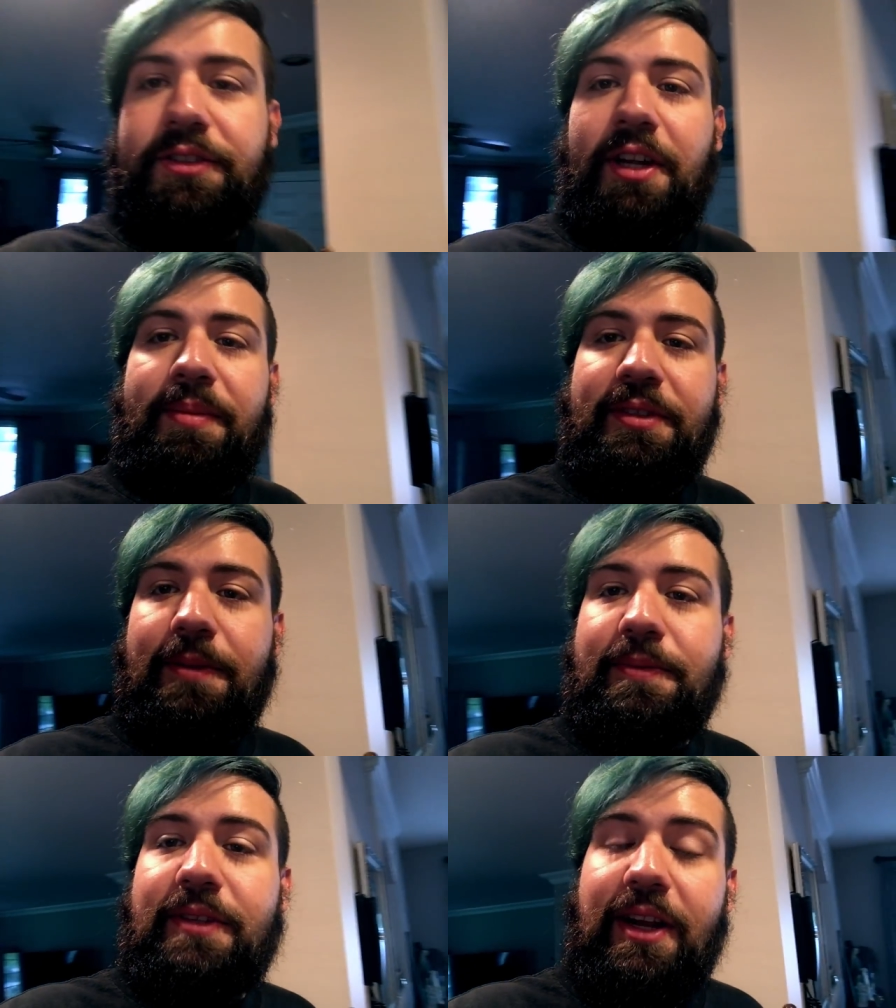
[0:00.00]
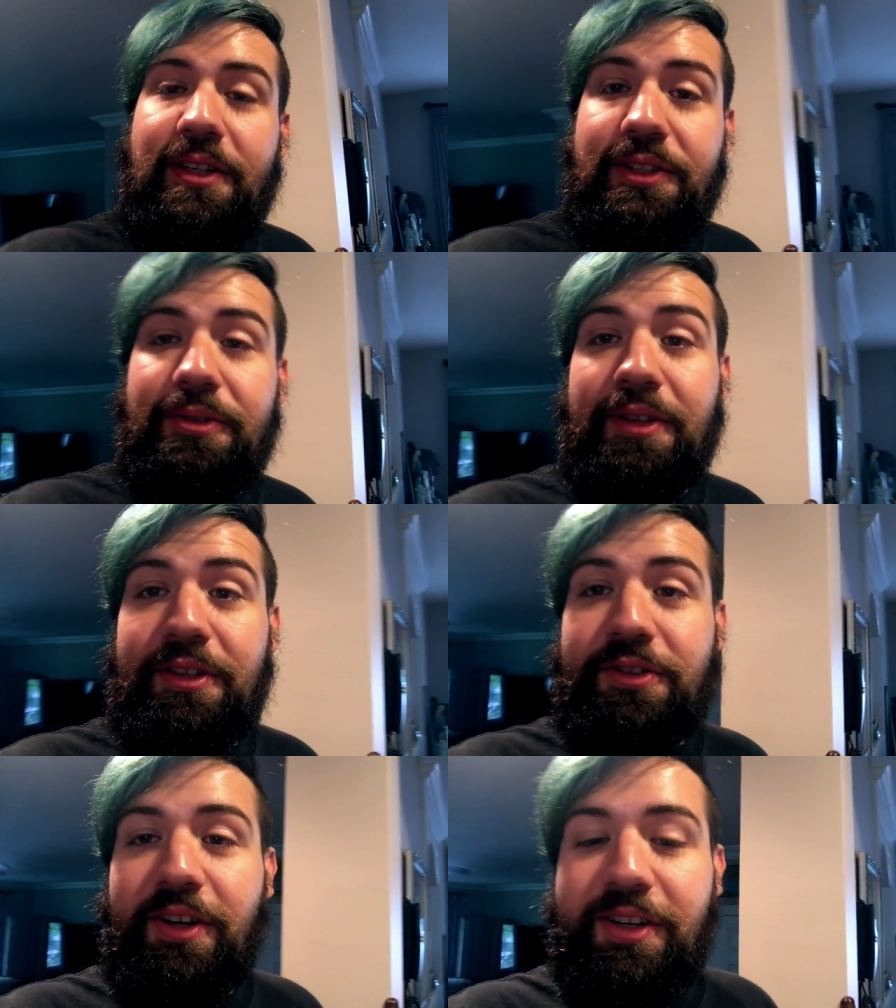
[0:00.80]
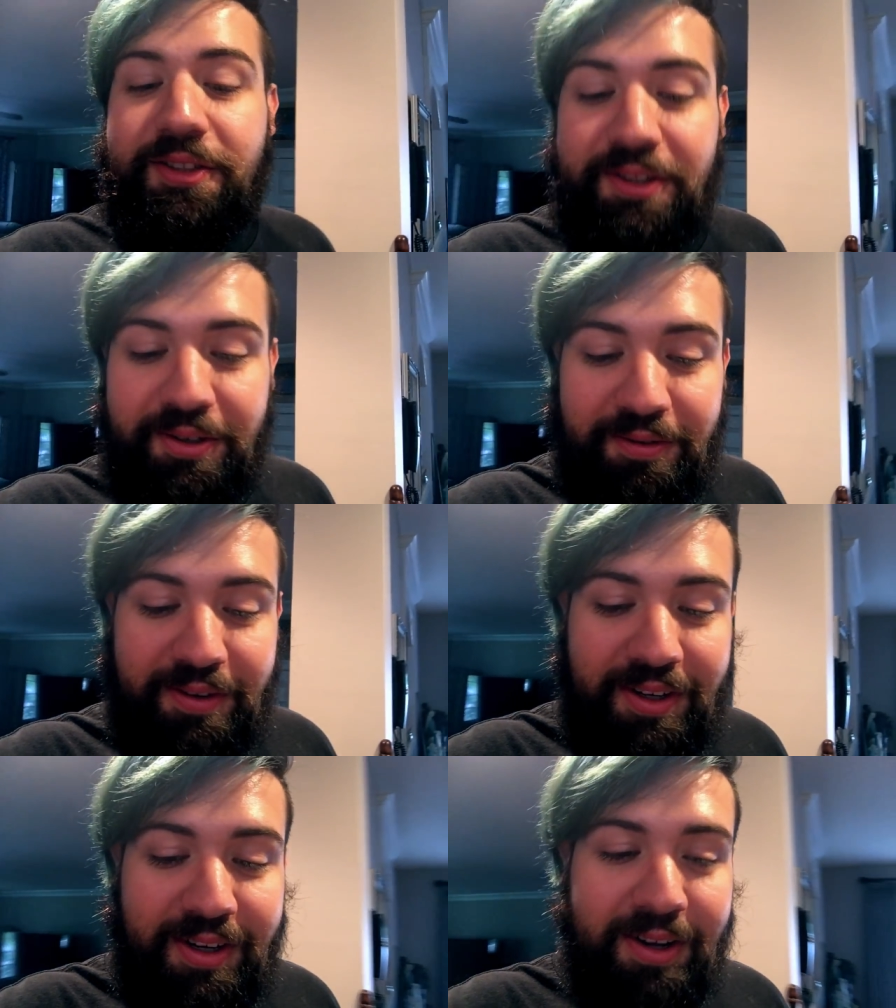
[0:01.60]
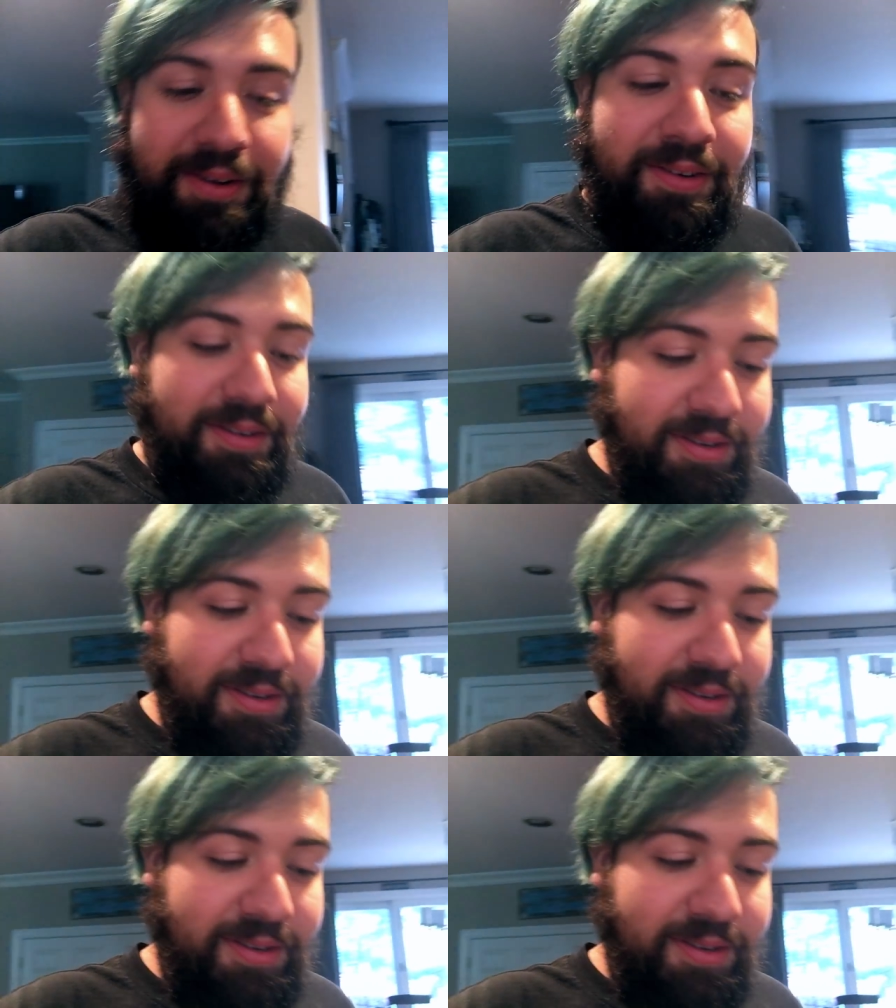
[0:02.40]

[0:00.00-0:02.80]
Jaimie's upstairs. She was going to try to shoot a video.